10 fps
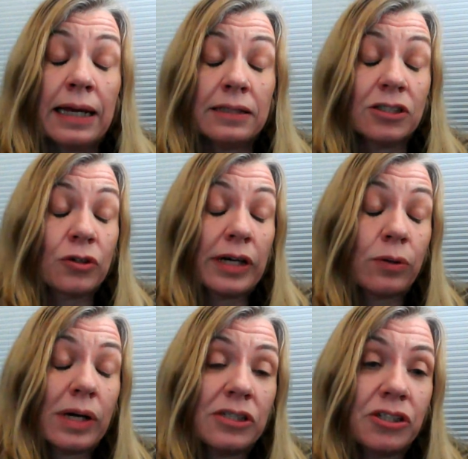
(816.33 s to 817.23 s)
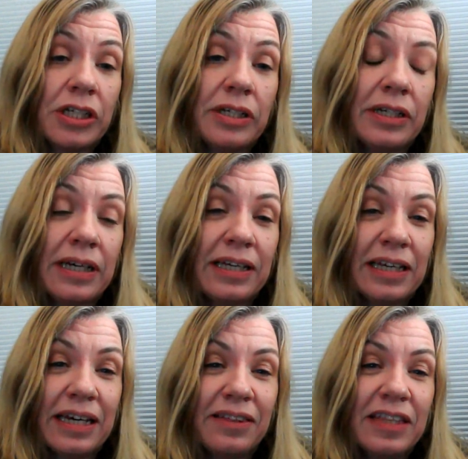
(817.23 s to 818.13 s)
That's a great question.
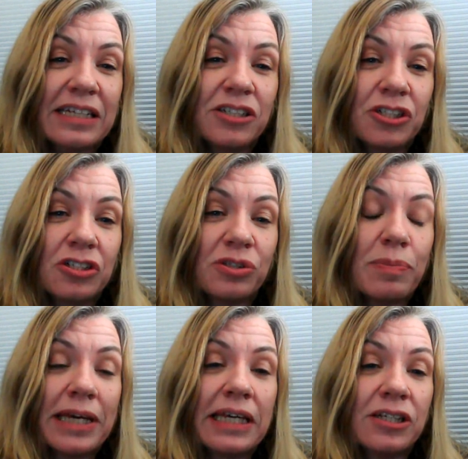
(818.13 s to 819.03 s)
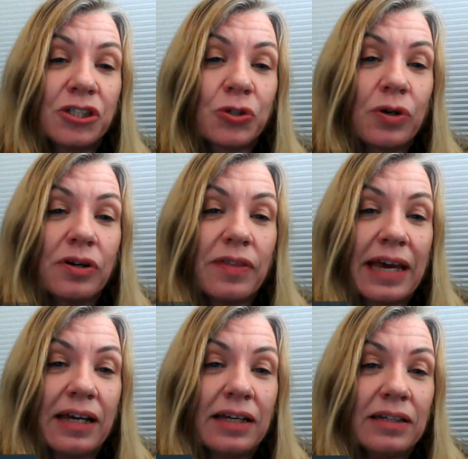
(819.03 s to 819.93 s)
I think just making sure
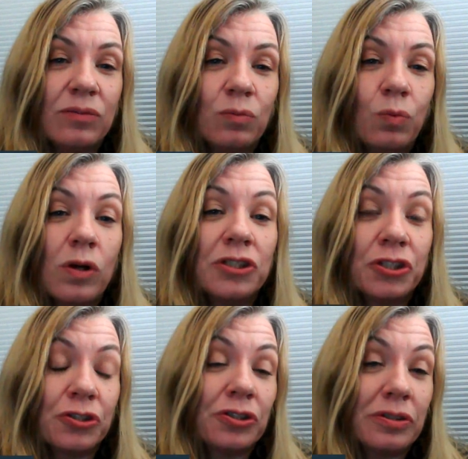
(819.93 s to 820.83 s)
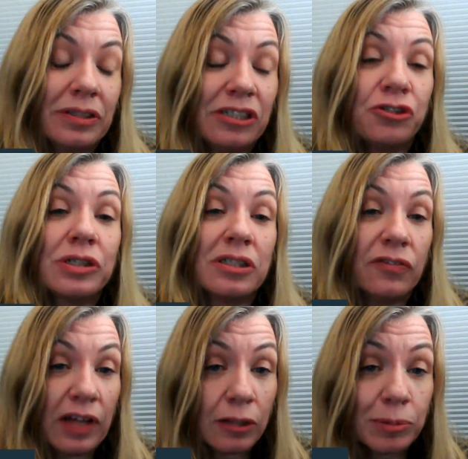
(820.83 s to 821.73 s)
that once your district
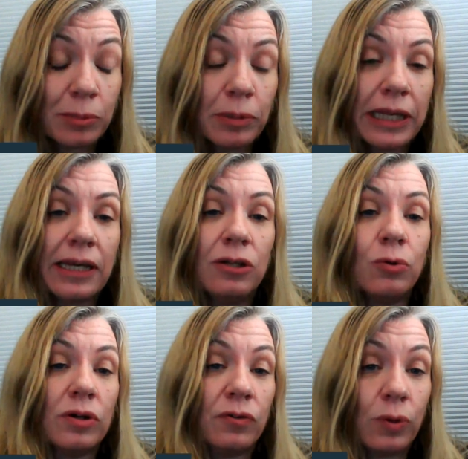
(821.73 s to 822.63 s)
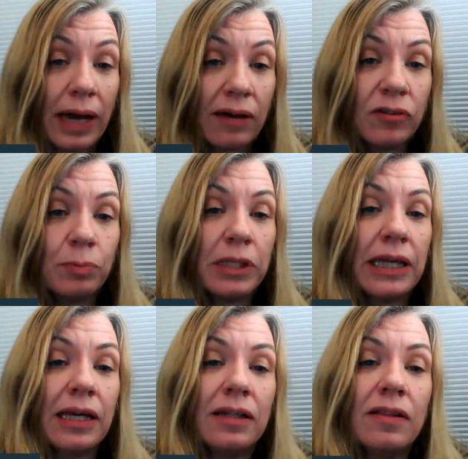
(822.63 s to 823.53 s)
develops a plan, or if you have a
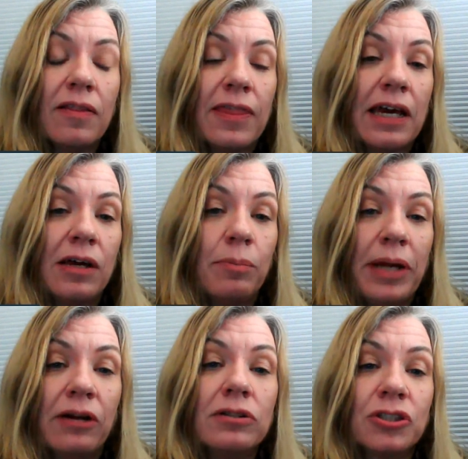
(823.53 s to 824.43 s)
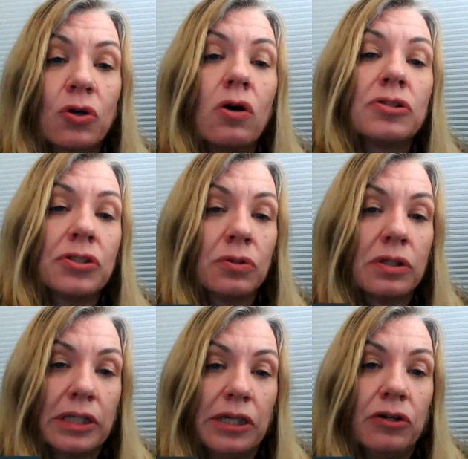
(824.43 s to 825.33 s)
plan, that parents are also
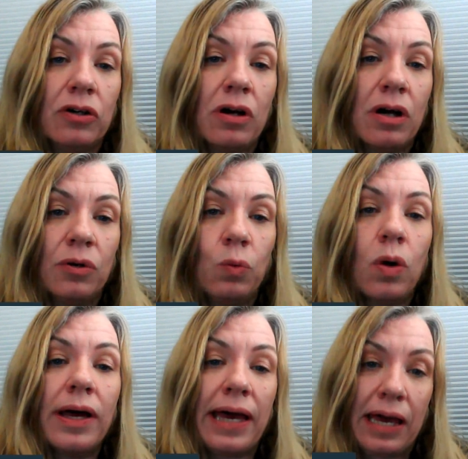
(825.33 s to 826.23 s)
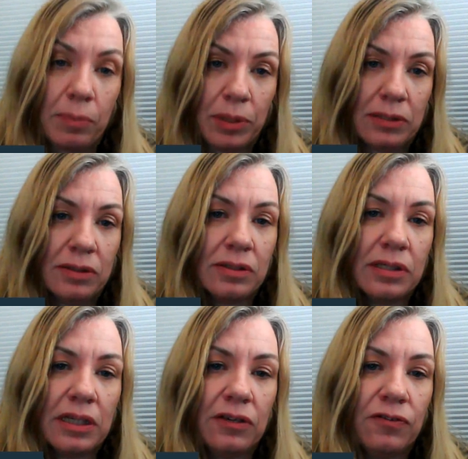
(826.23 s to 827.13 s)
clear on what
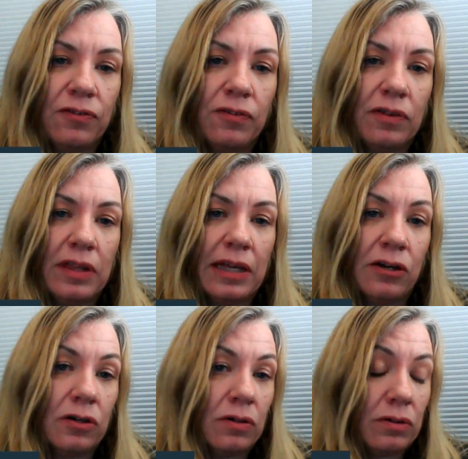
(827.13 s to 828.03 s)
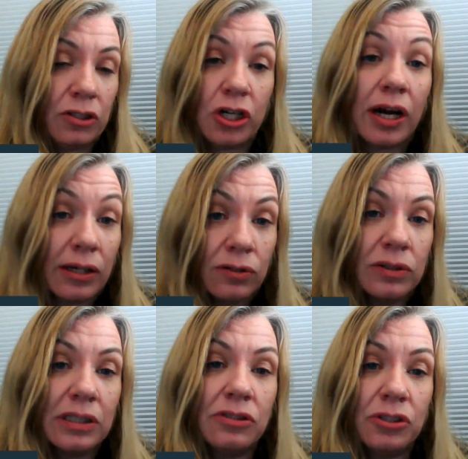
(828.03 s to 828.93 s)
happens if their
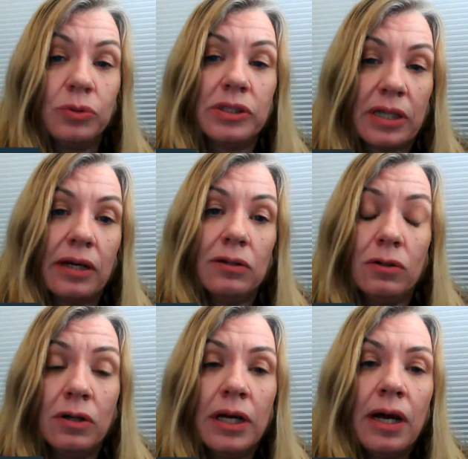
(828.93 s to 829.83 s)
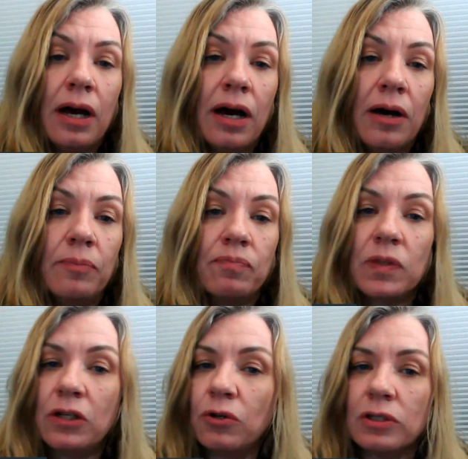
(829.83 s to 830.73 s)
child is suicidal.
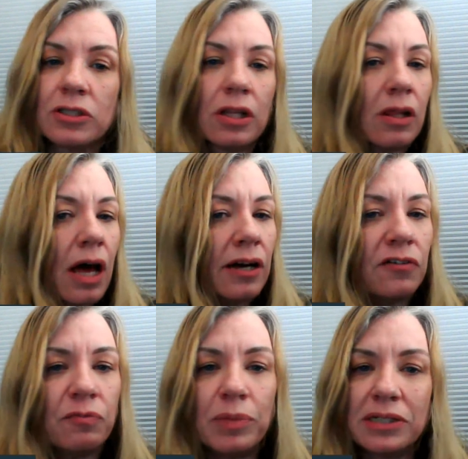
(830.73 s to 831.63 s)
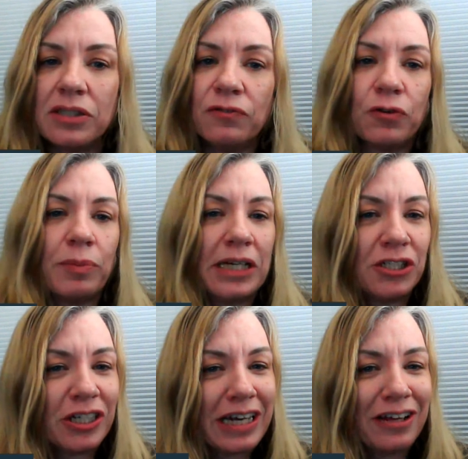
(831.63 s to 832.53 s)
There's a lot of
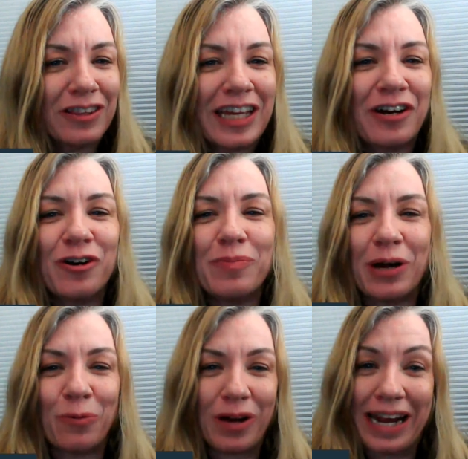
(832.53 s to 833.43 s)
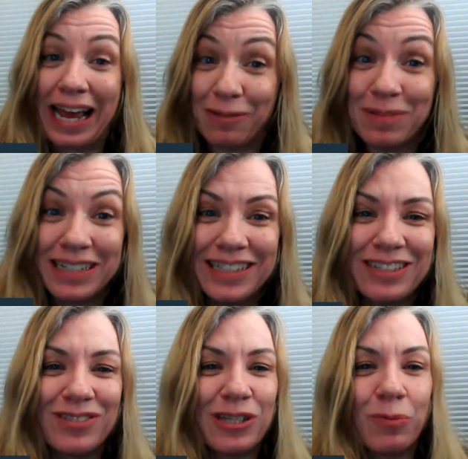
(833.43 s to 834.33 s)
misinformation out there about what happens
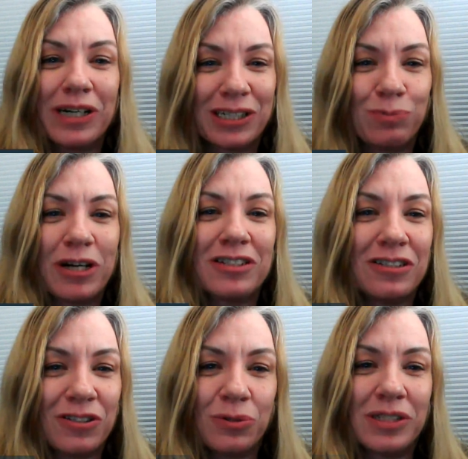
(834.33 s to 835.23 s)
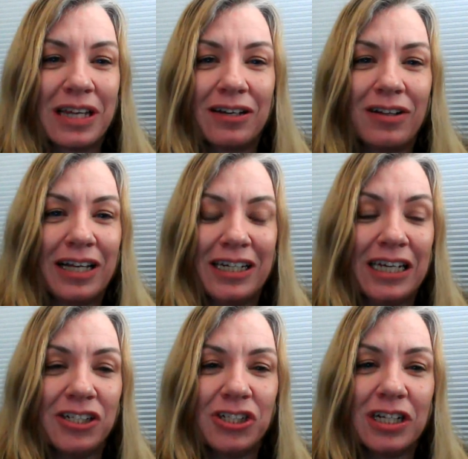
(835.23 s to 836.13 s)
if someone expresses suicidal
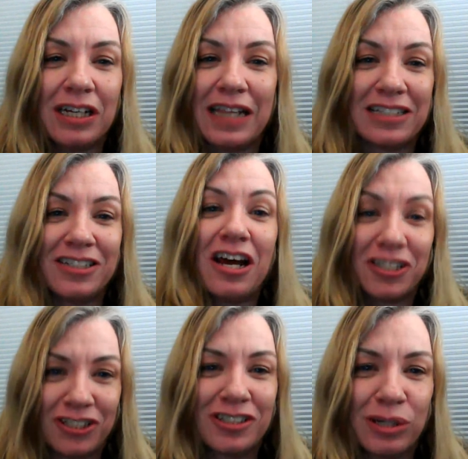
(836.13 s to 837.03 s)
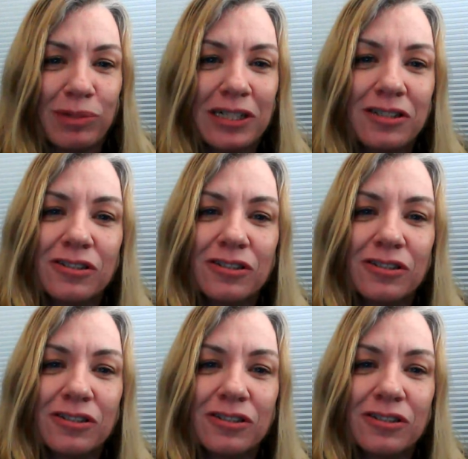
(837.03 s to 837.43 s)
ideation, and that's not just limited